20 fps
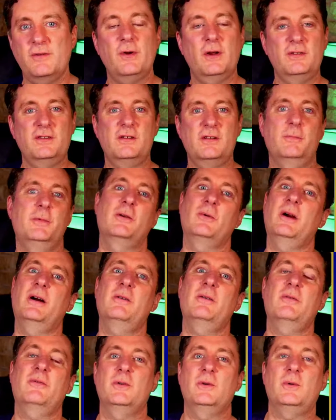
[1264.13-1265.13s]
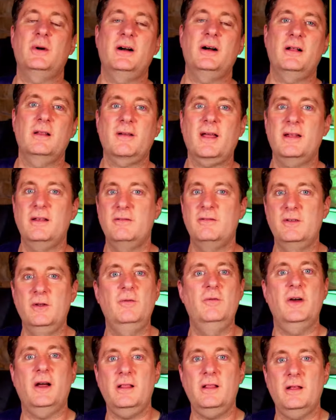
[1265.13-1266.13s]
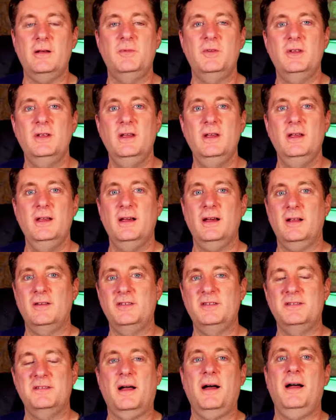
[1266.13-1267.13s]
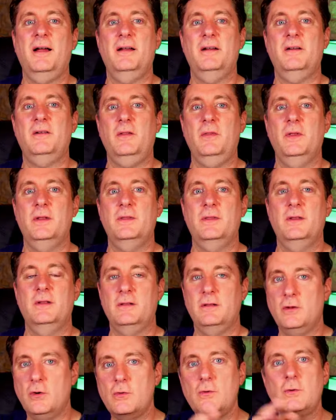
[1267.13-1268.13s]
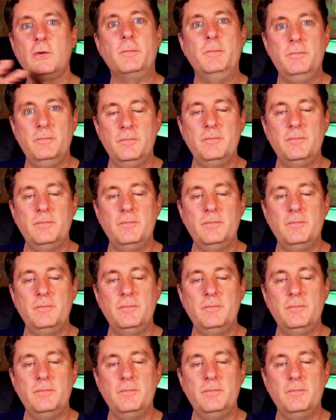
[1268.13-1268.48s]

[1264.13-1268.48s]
that have been around for a while, kind of developed a style that the local